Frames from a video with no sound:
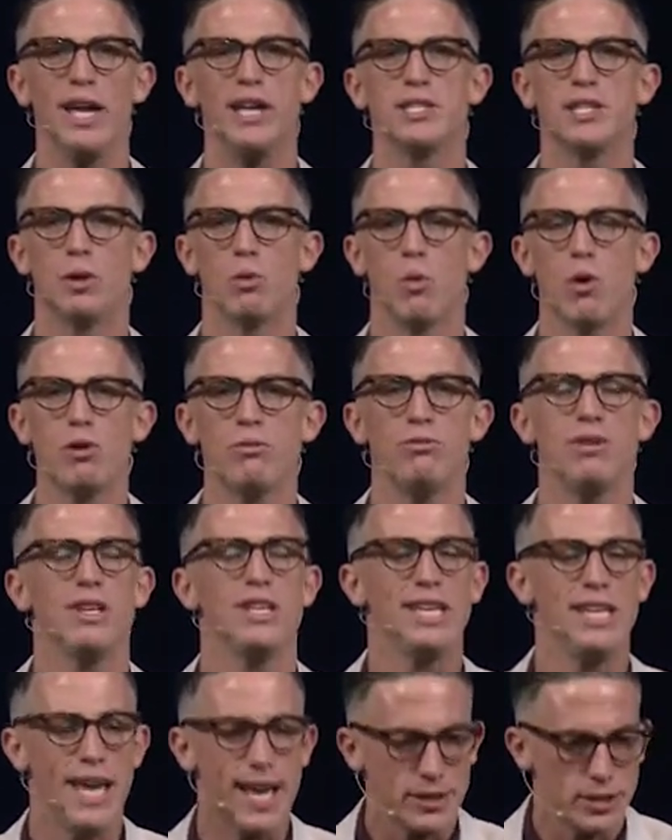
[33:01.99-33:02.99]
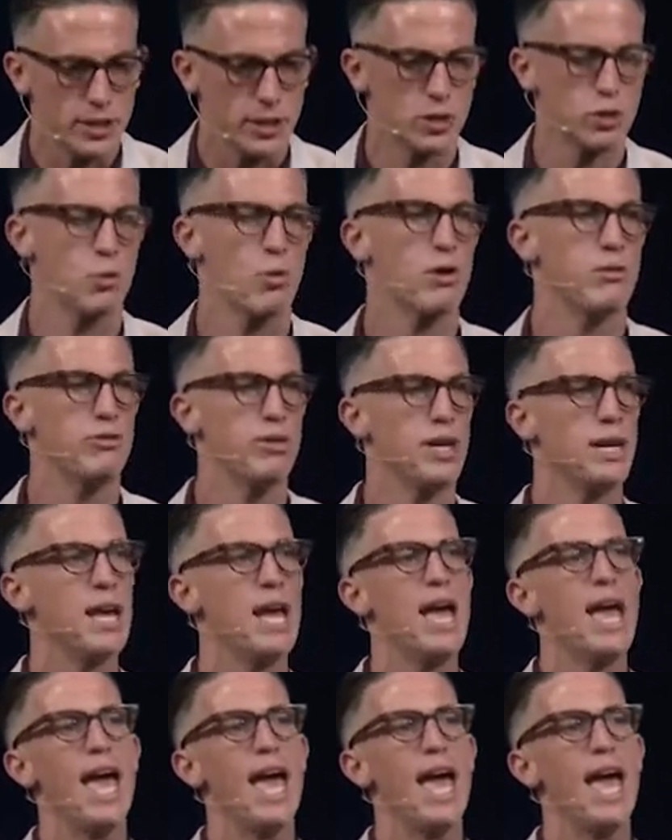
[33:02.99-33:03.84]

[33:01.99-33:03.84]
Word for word: is it worth it? Yes, it's worth it.